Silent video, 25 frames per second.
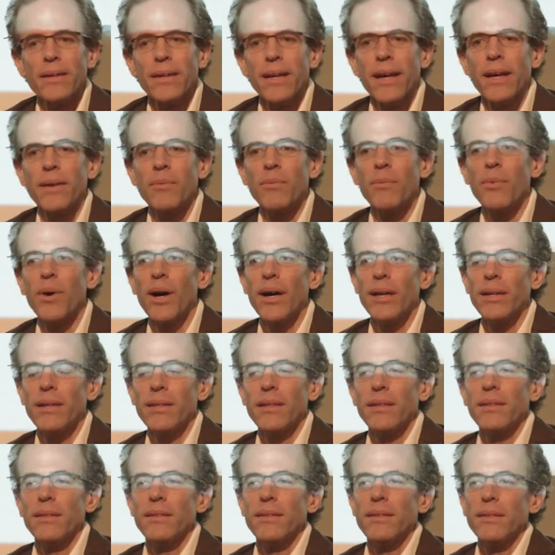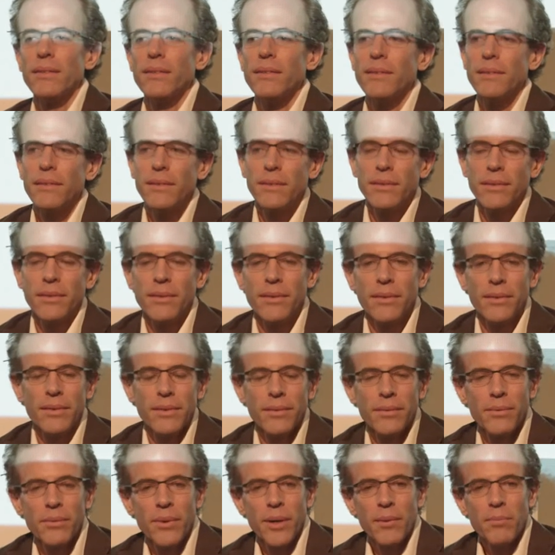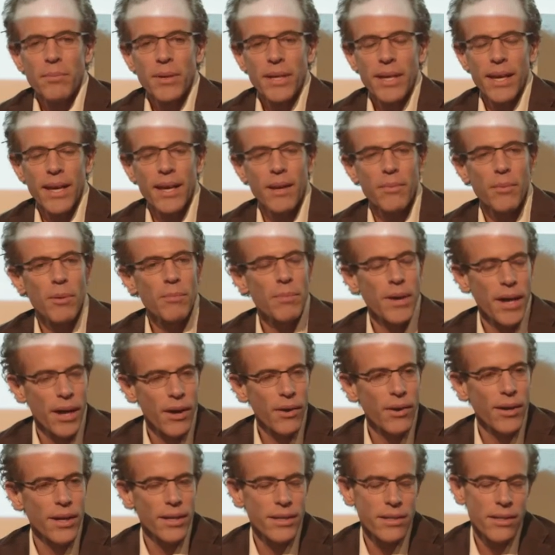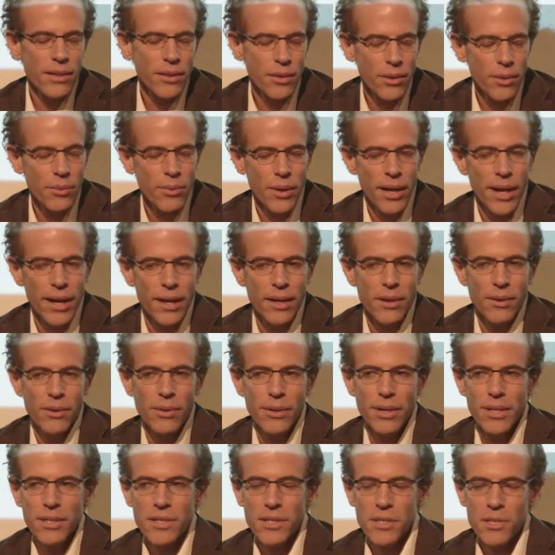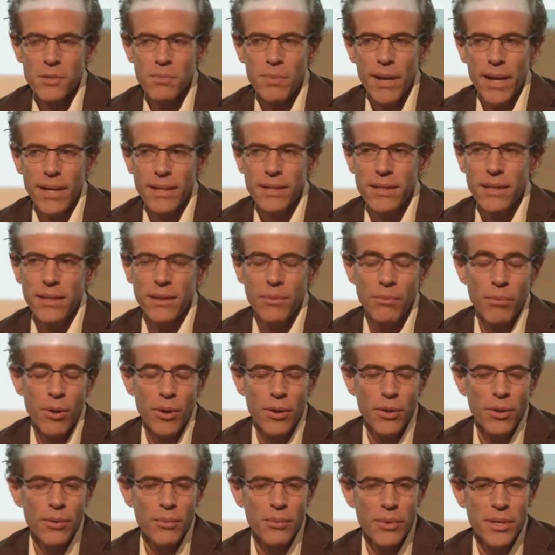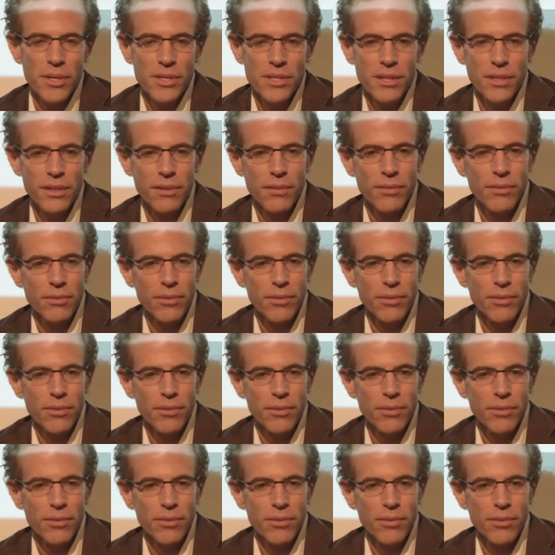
And what, what became apparent, and though what I had already suspected, and part of the reason of